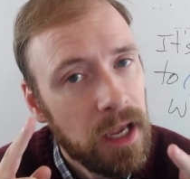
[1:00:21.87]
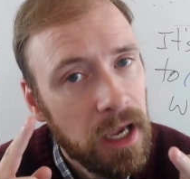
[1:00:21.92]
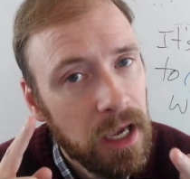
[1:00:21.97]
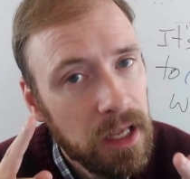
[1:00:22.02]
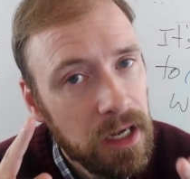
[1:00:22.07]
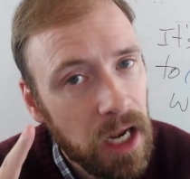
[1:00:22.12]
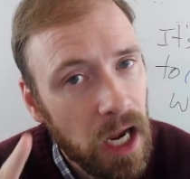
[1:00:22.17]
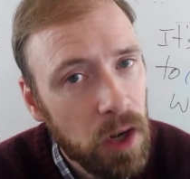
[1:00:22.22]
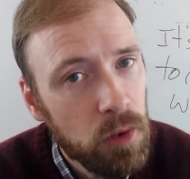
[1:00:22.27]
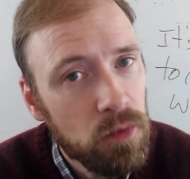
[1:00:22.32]

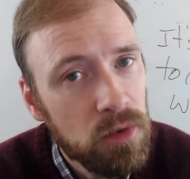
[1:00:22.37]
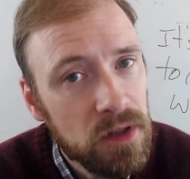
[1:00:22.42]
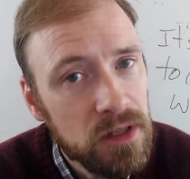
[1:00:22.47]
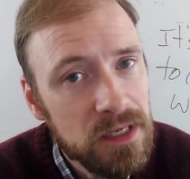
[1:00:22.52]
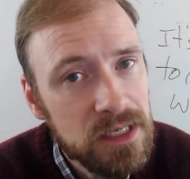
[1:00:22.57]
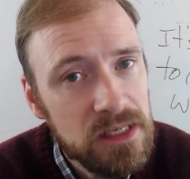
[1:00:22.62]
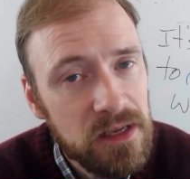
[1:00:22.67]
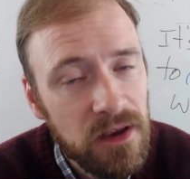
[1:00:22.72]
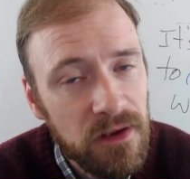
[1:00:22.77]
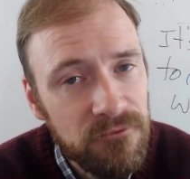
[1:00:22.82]
and I
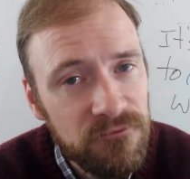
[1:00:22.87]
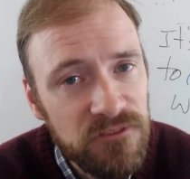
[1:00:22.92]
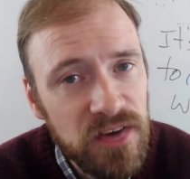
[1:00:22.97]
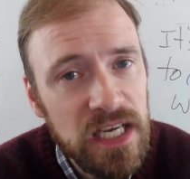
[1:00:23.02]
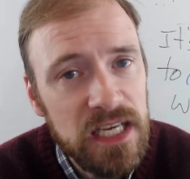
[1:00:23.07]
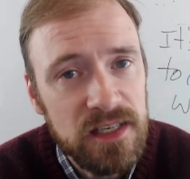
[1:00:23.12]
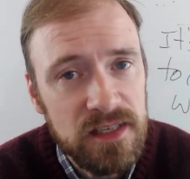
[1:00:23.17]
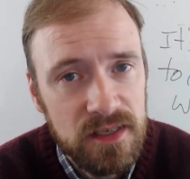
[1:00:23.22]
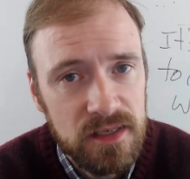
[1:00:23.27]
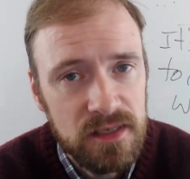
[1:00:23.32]
will
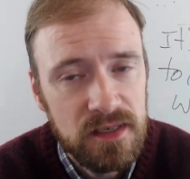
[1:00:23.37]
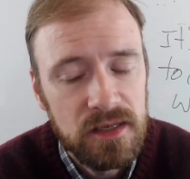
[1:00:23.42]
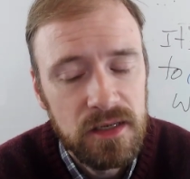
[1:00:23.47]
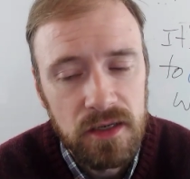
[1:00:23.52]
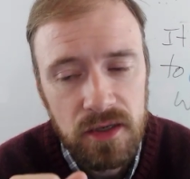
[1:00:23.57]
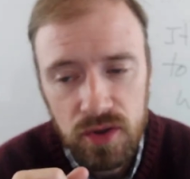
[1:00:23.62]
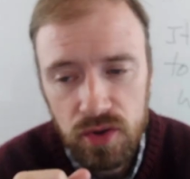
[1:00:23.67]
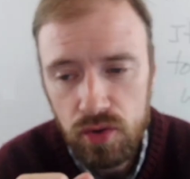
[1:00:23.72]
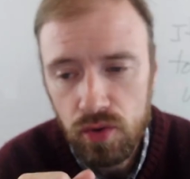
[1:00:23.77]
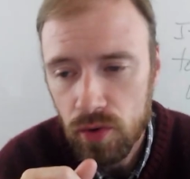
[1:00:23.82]
fix
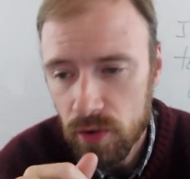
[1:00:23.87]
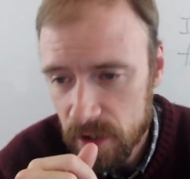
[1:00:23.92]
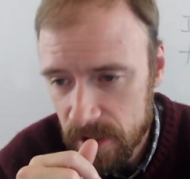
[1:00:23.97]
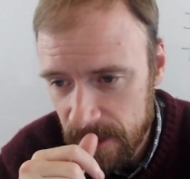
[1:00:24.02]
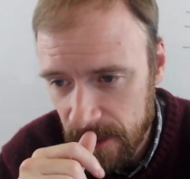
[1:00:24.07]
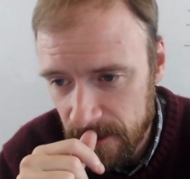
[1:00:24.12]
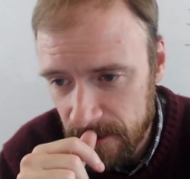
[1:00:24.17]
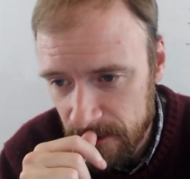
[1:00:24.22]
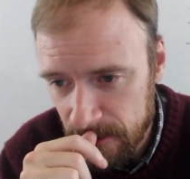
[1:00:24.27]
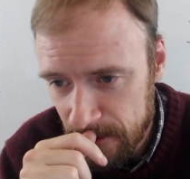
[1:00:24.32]
your
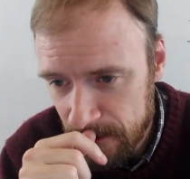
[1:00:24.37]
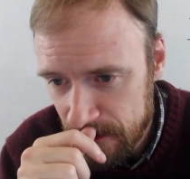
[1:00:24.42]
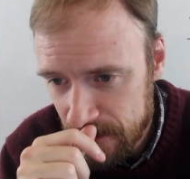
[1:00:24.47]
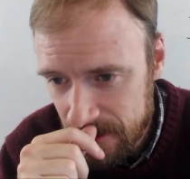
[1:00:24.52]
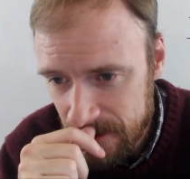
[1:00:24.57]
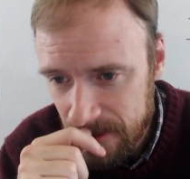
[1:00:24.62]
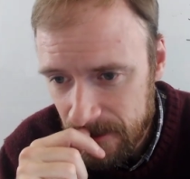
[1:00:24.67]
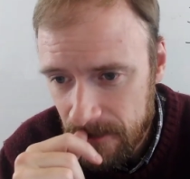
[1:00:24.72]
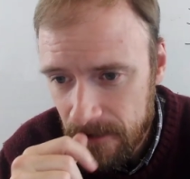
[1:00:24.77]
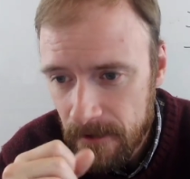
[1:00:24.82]

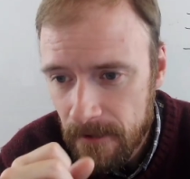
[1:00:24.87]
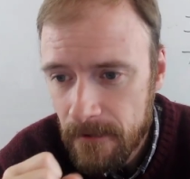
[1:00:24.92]
sentence.